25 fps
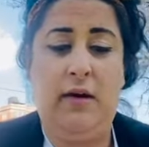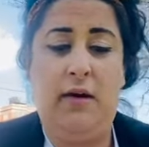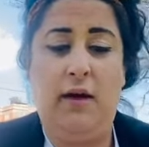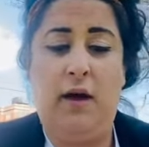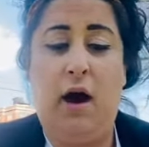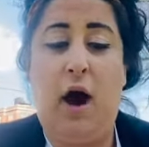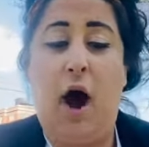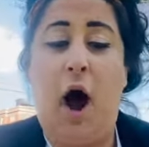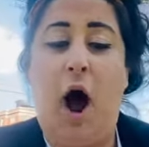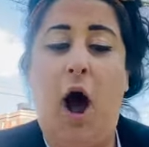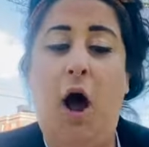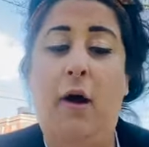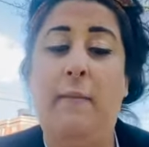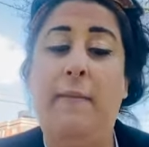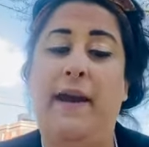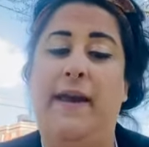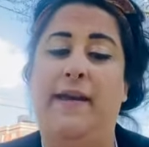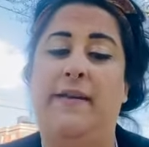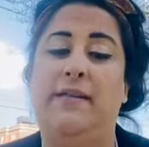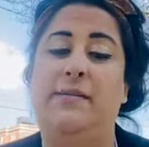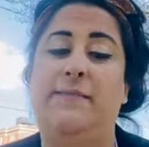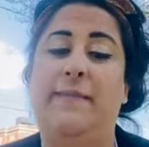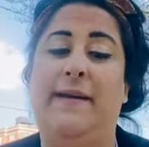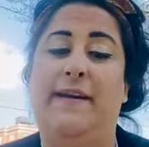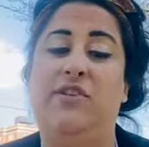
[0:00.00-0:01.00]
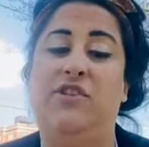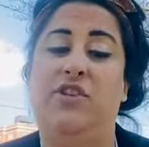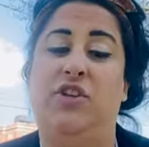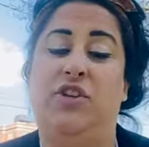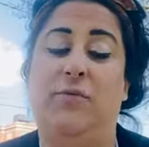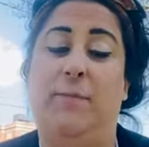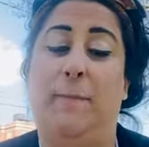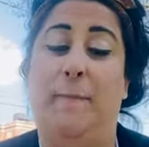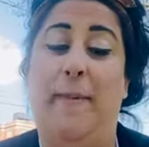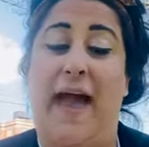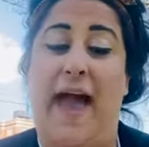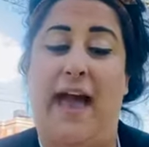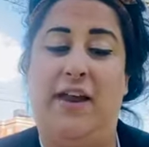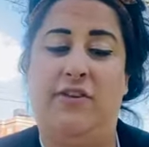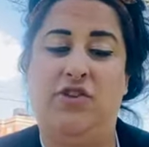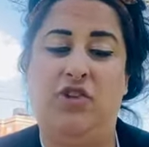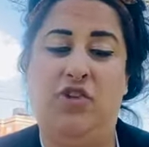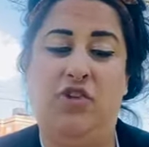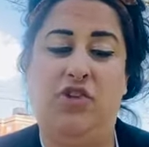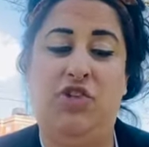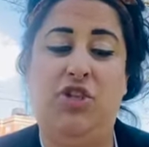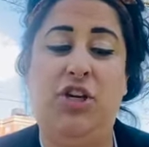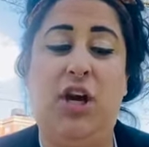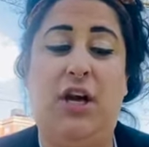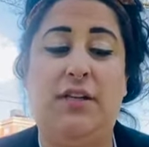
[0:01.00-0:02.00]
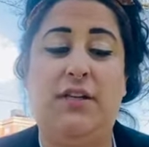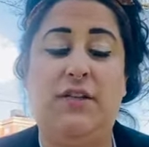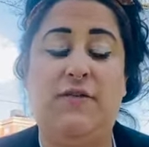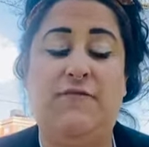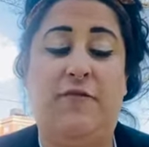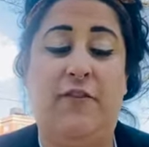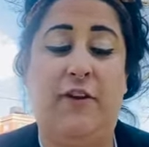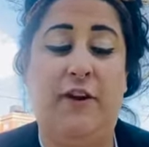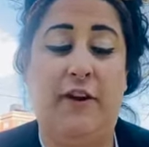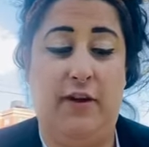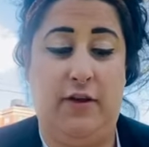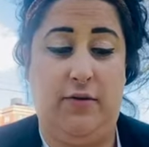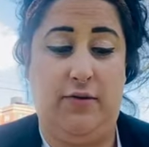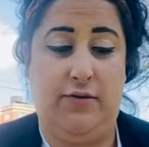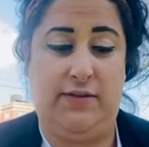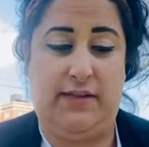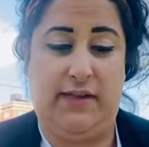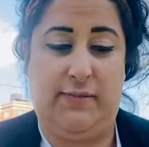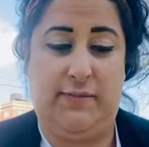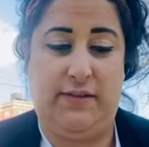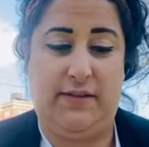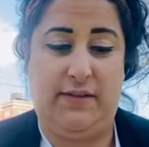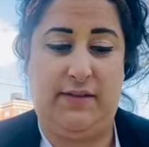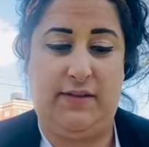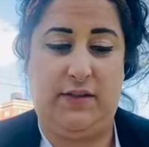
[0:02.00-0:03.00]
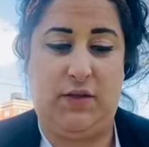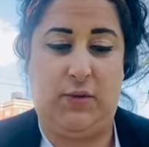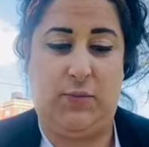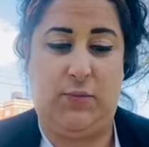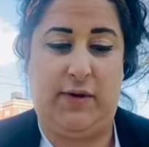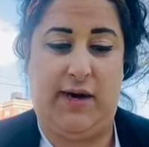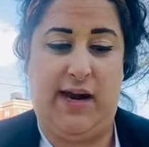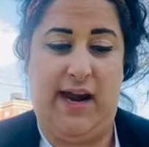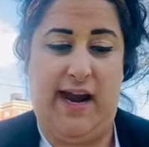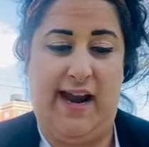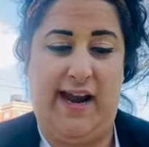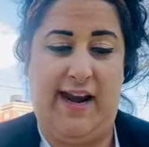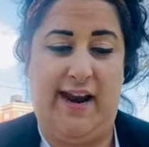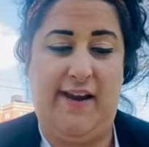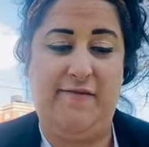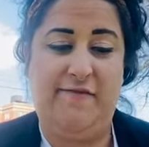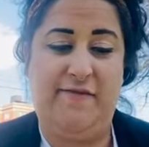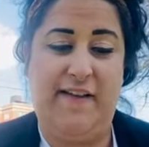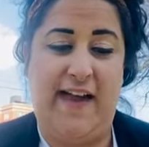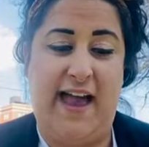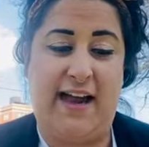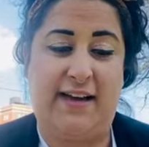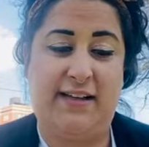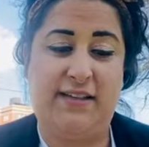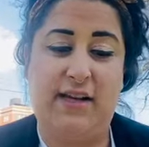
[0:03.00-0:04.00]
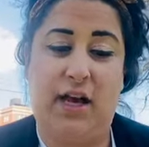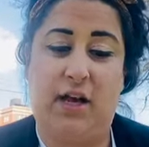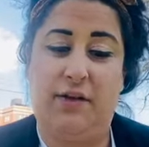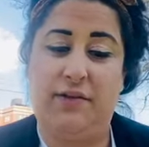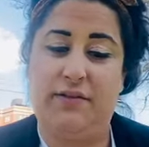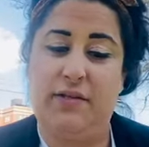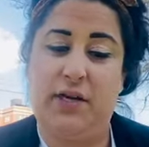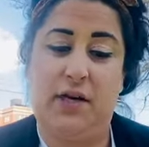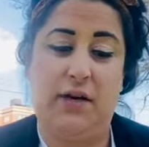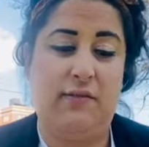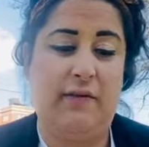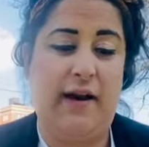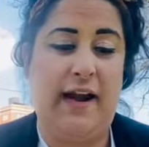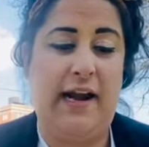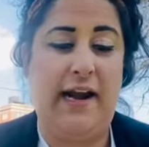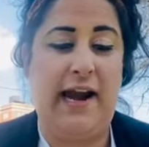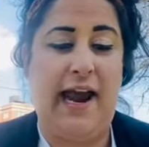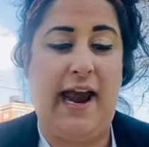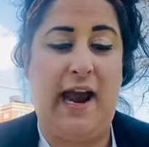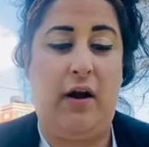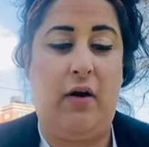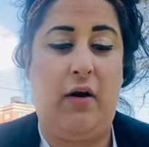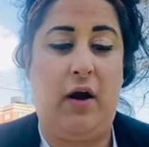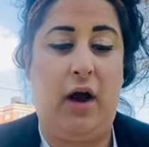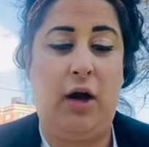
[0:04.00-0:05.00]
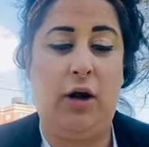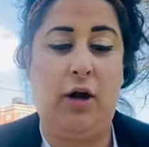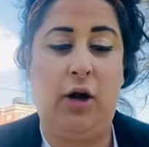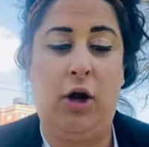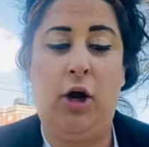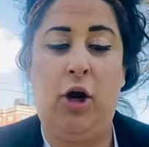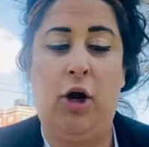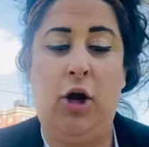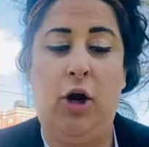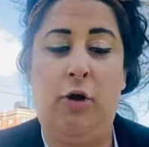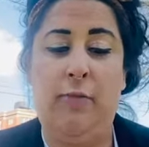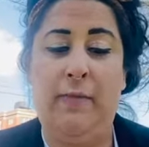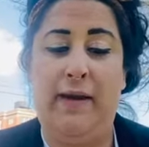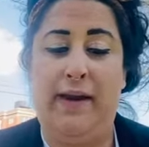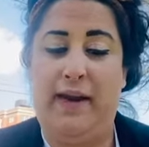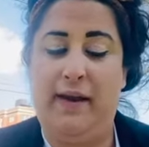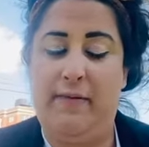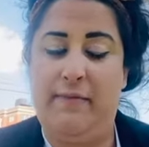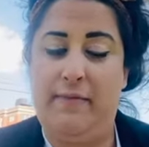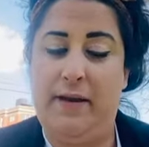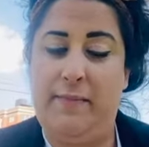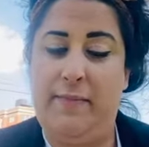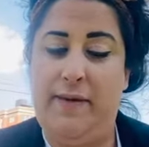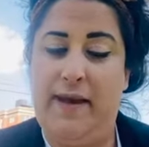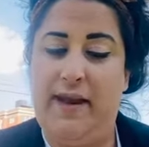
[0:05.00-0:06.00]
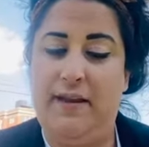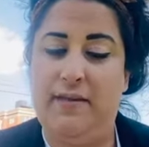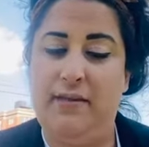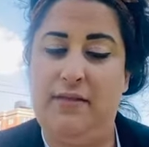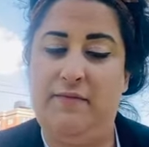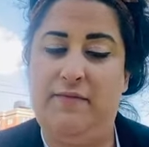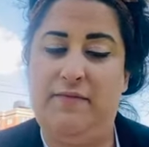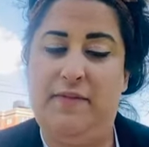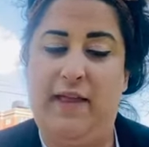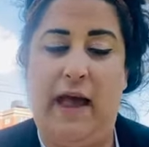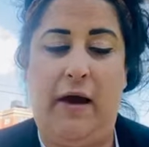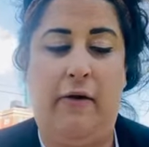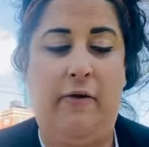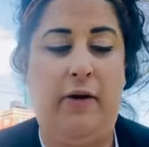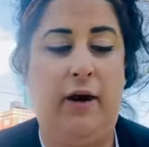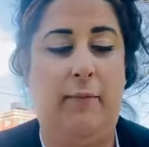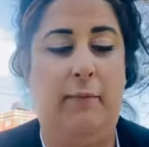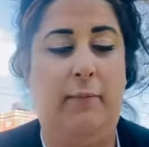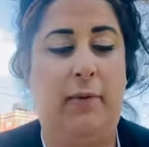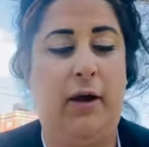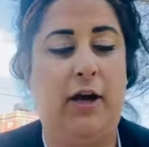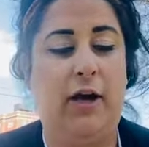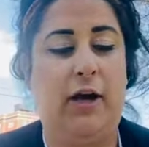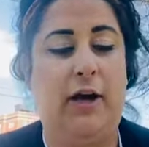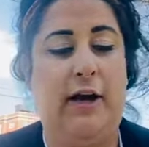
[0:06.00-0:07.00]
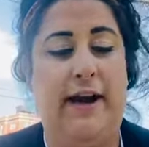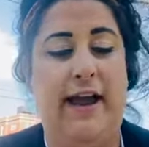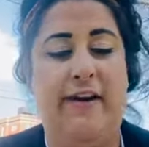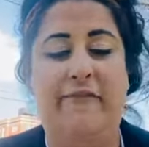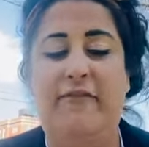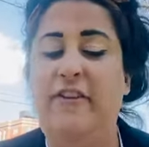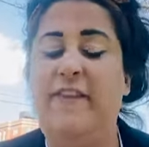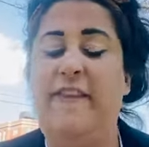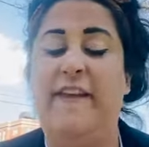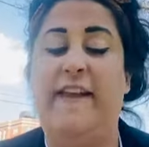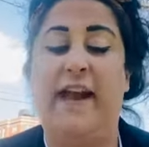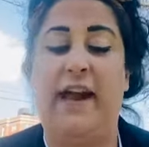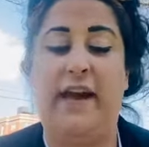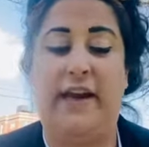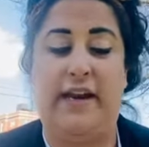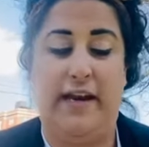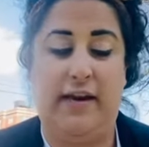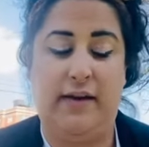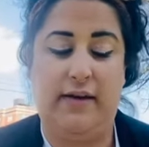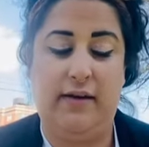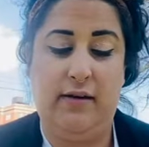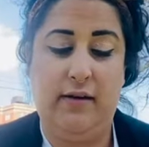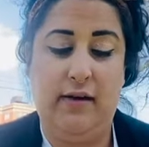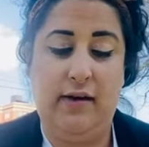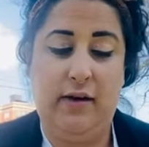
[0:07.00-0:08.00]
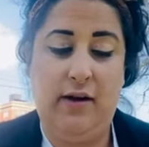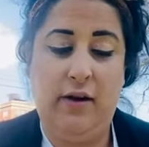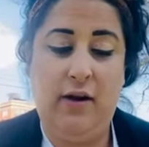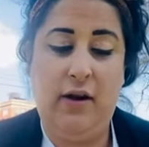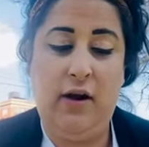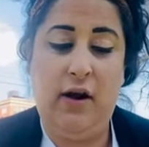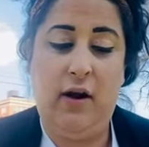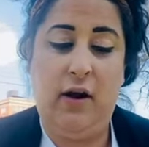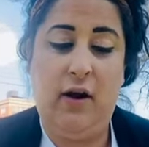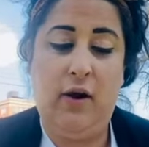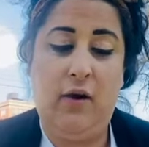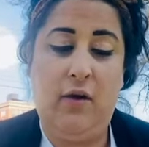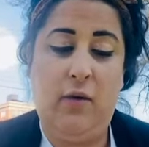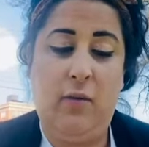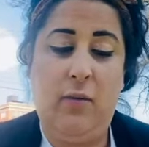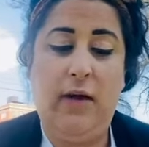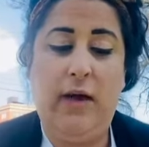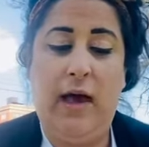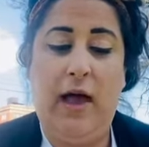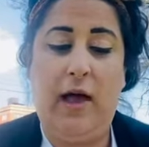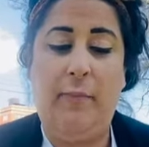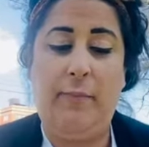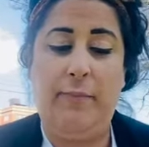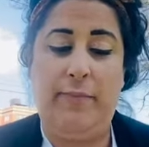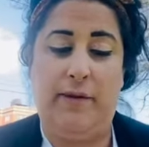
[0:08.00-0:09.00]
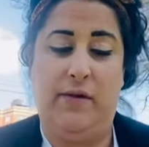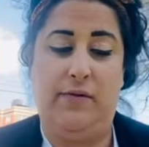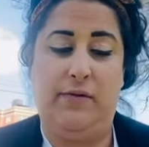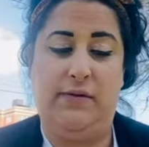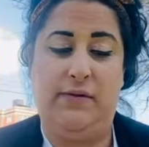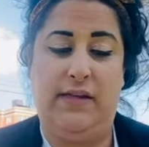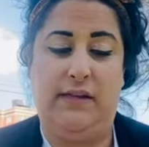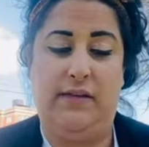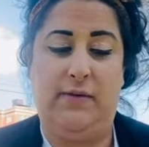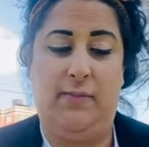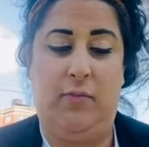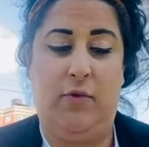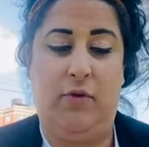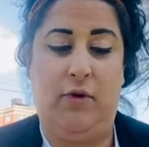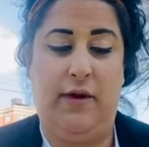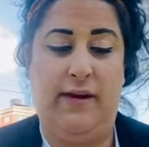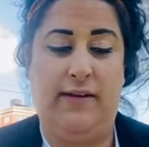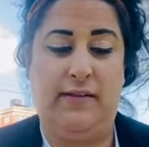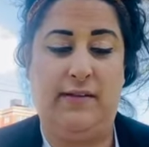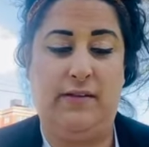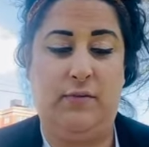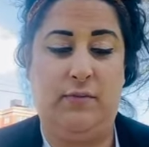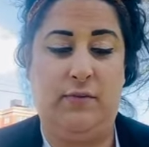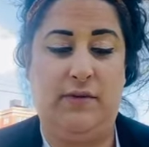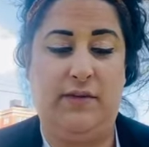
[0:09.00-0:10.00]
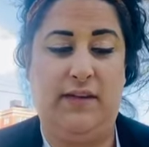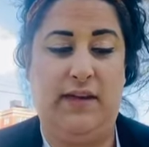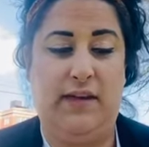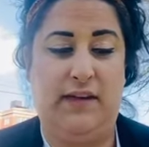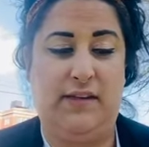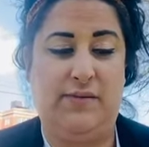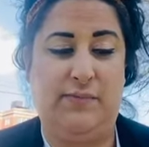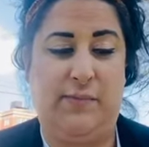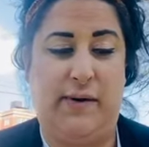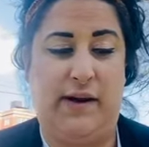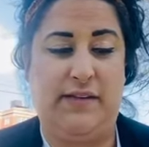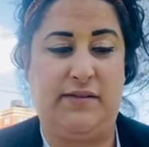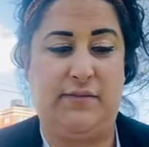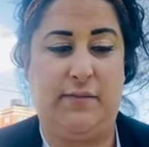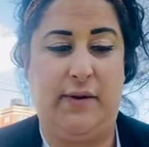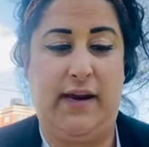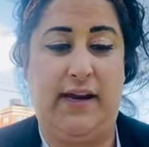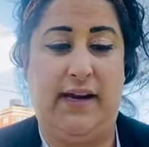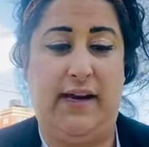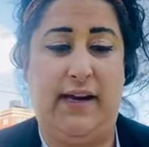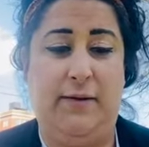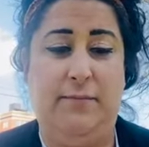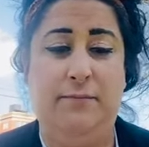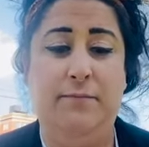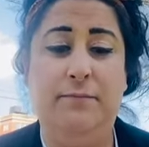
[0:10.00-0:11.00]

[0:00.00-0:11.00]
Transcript: I'll make a special batch just for you, said Mrs. O'Brien. In fact, I'll start right now. I'll go home and get my pans and flour and butter and everything I need. We'll help you, said the boys with the express wagon.